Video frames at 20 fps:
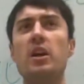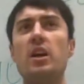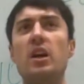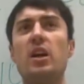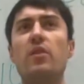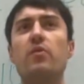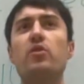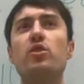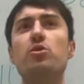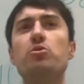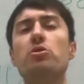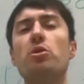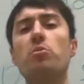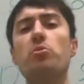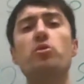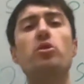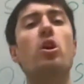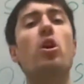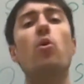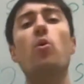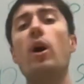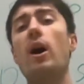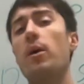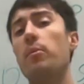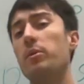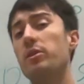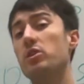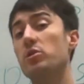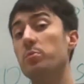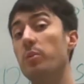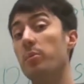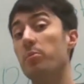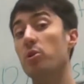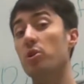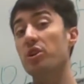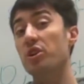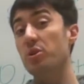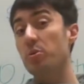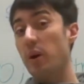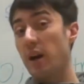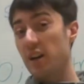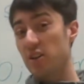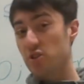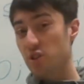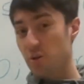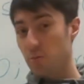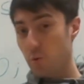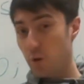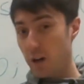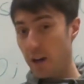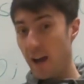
if you don't know how much memory you actually want